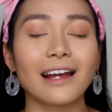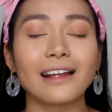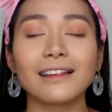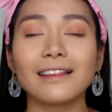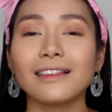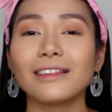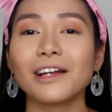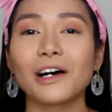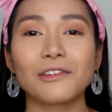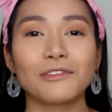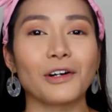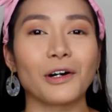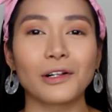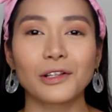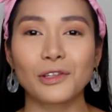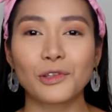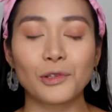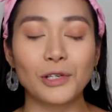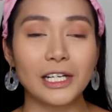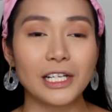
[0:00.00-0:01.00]
I love
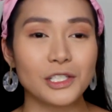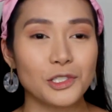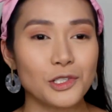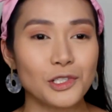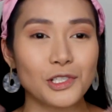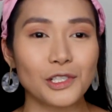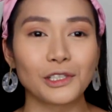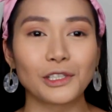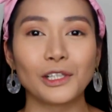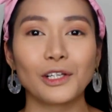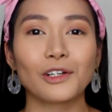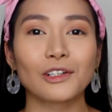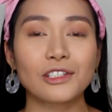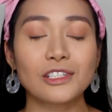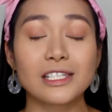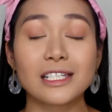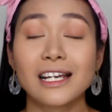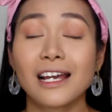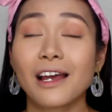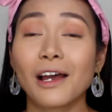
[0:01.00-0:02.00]
all three. It just
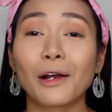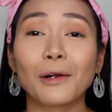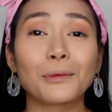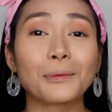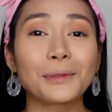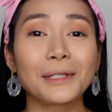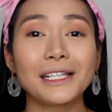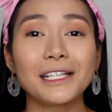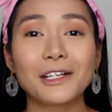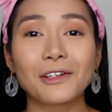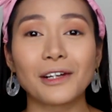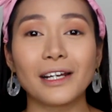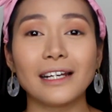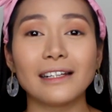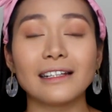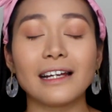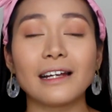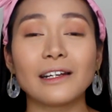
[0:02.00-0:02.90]
looks really great,